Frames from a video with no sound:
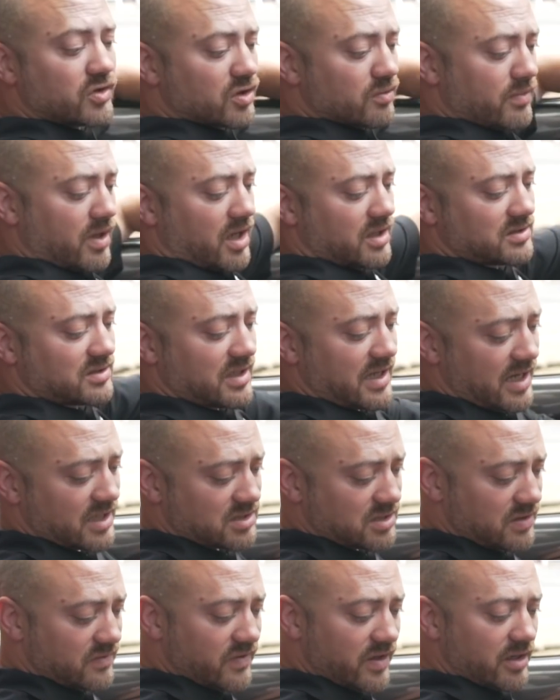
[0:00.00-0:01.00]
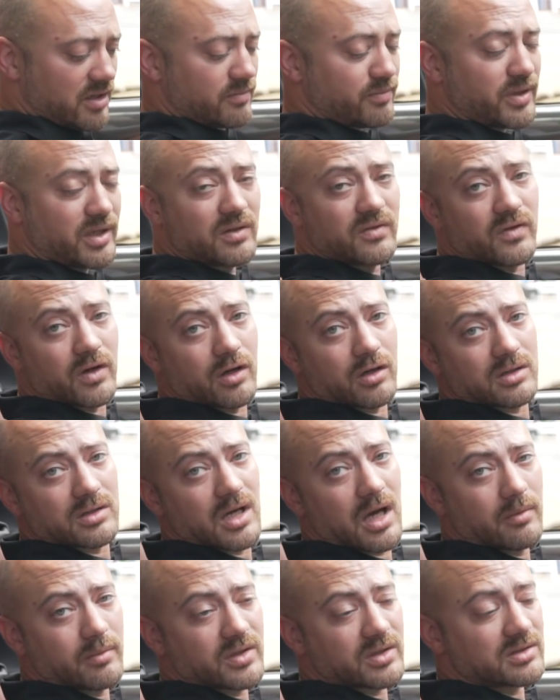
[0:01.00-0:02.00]
So Mazda actually very big with
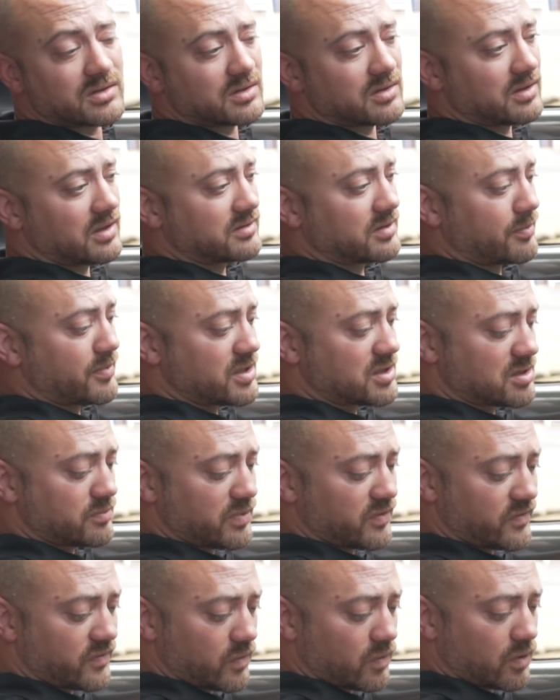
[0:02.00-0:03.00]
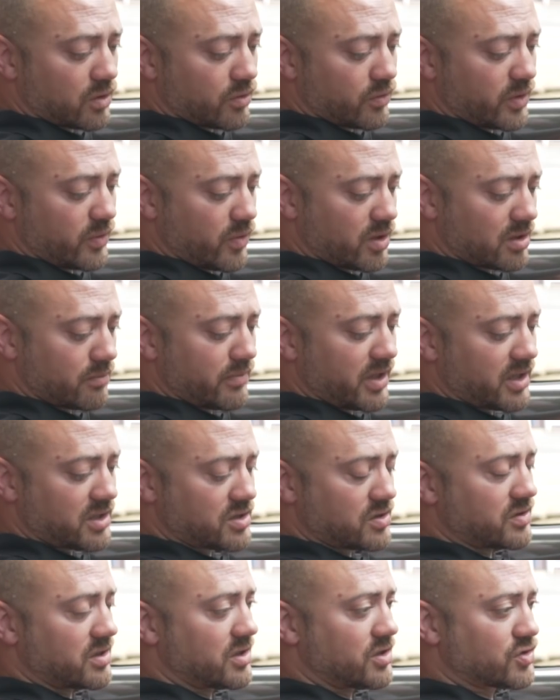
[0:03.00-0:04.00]
ergonomics, as I mentioned before. We want to make
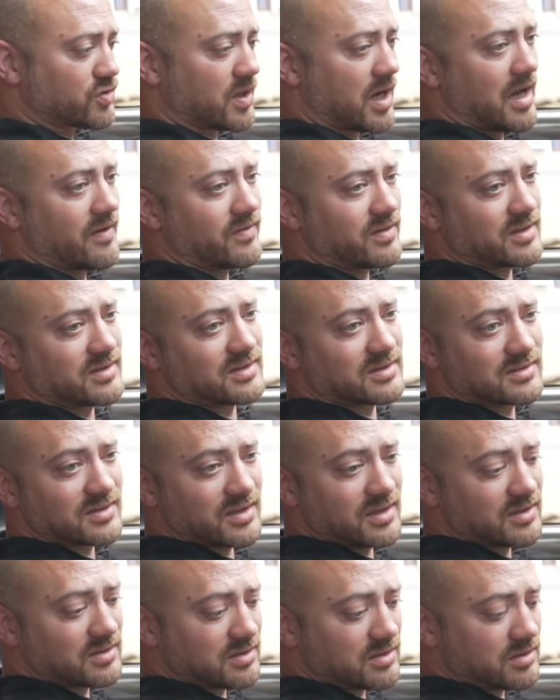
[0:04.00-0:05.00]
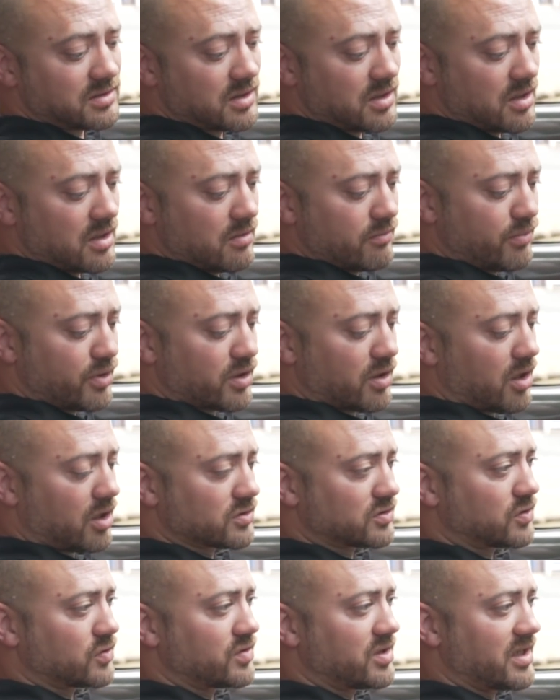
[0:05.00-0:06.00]
sure that driving this is easy, but
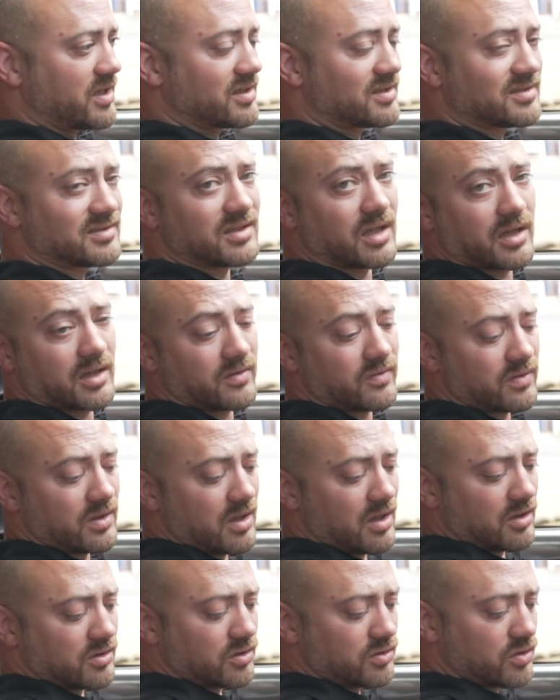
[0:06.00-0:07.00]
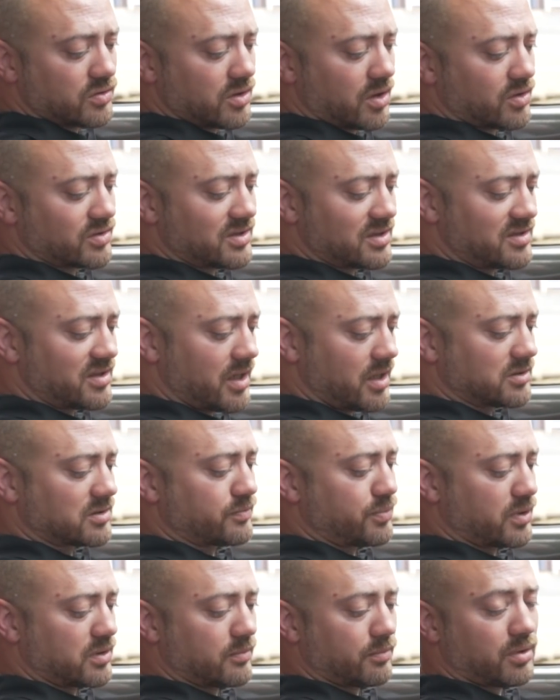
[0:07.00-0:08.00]
also that it's safe. So you'll notice that things are
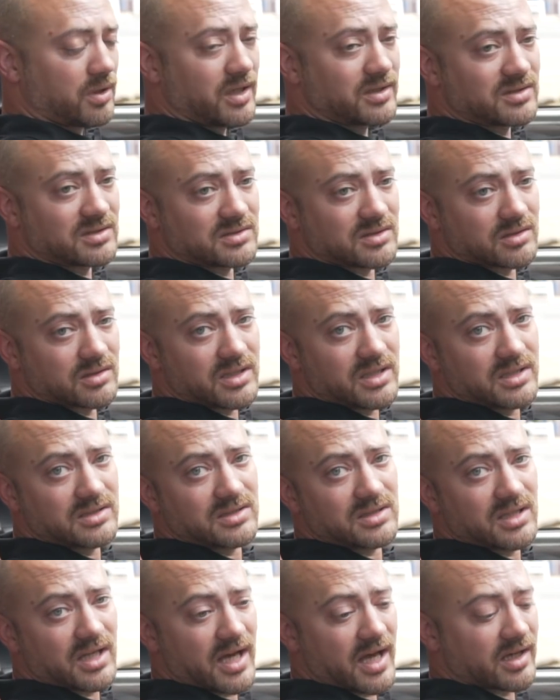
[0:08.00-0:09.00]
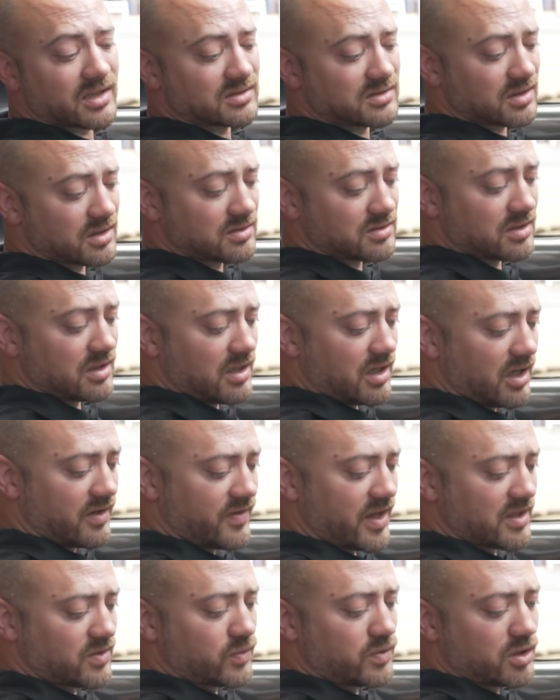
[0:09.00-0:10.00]
put in places that are easy to access, and
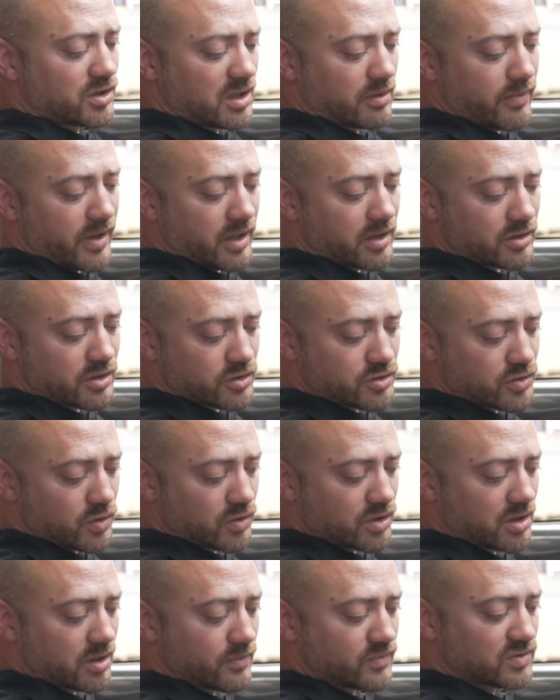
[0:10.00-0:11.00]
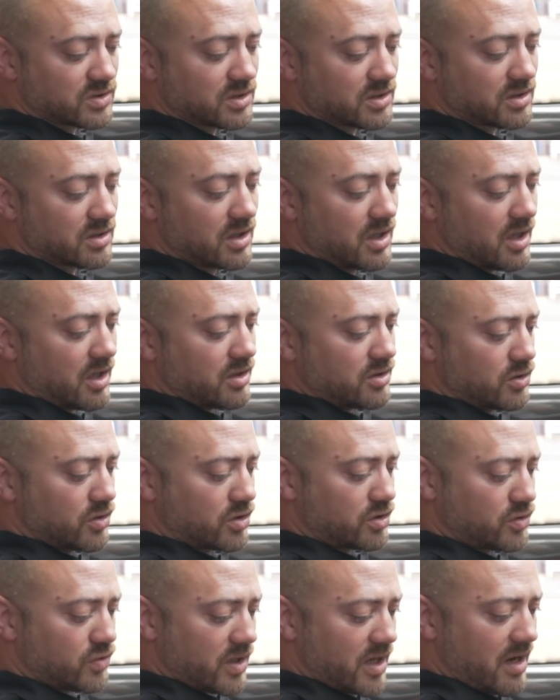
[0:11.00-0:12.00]
that's where your command and control comes in. You
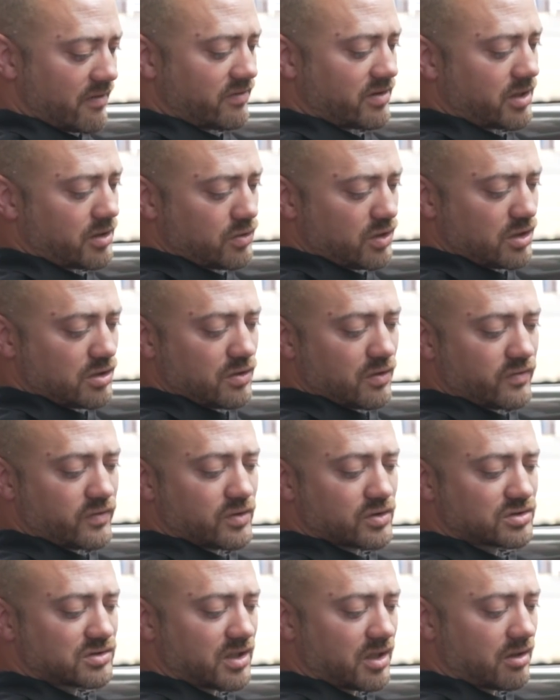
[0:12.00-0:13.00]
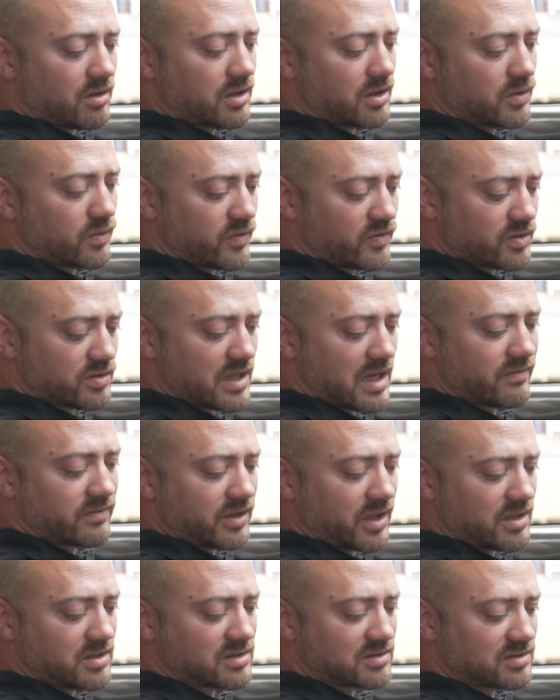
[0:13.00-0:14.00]
can do everything you need to do with your stereo, with your
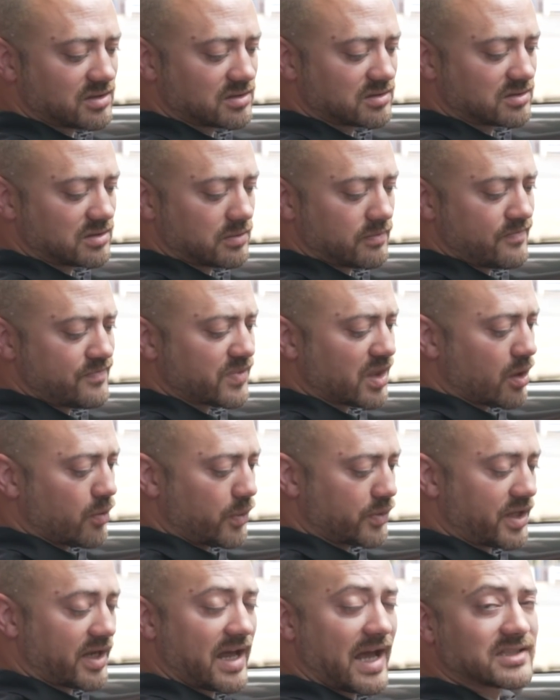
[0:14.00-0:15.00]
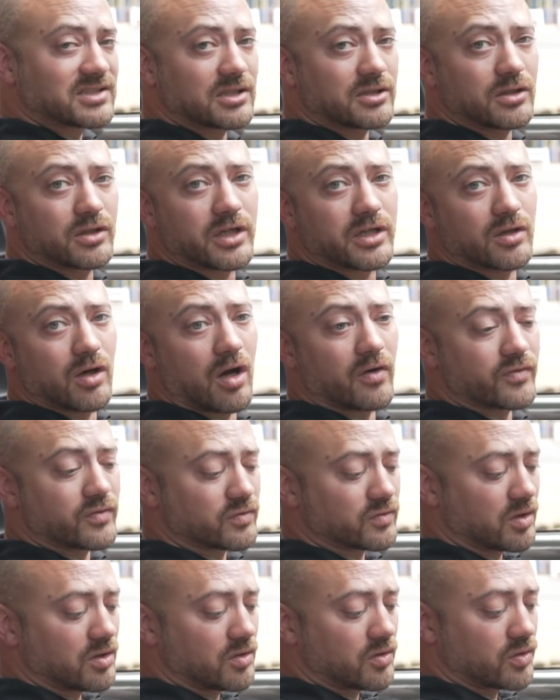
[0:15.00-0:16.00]
navigation system, without actually looking off the
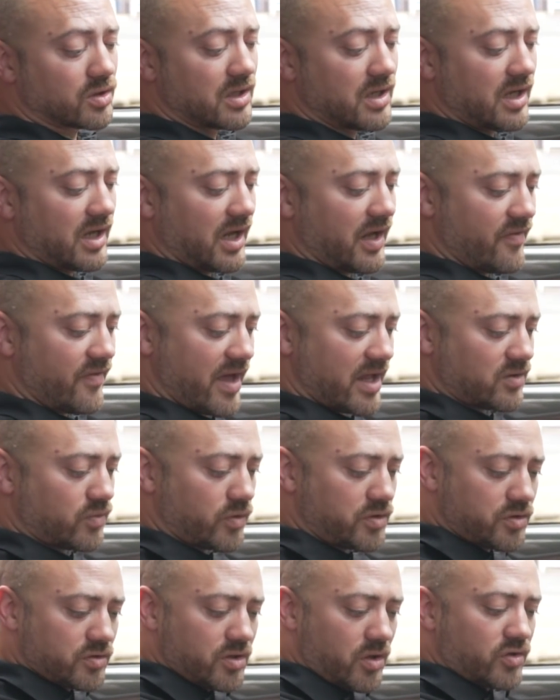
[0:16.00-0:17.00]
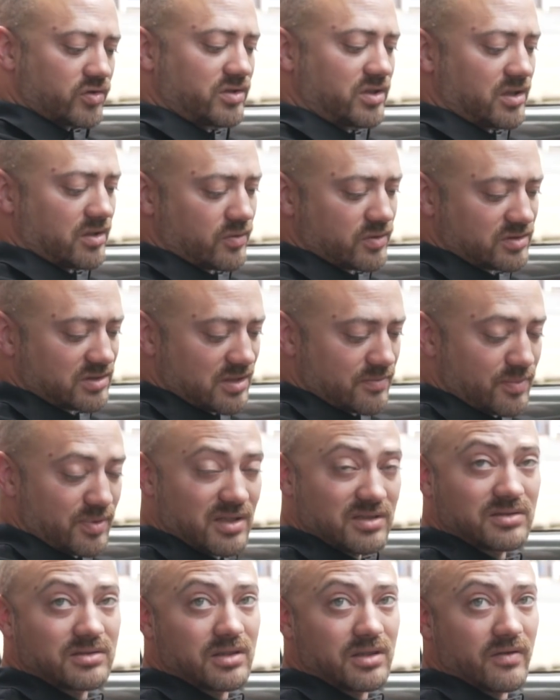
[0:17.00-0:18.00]
road. And that's what you'll notice here with the
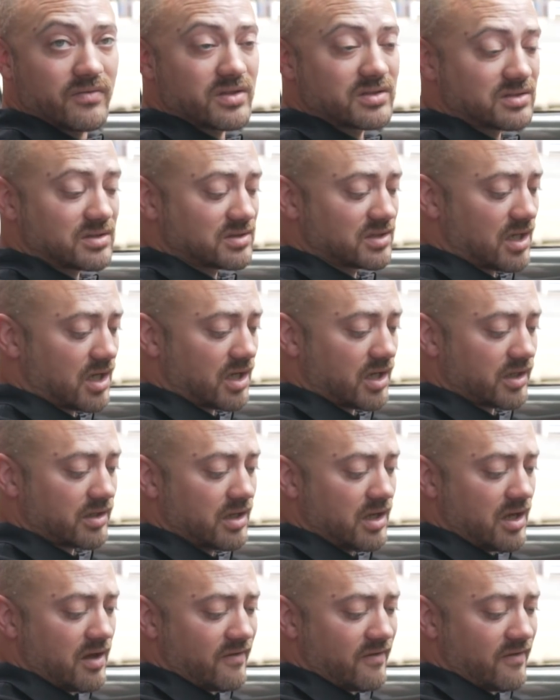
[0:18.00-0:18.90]
simplicity of this design.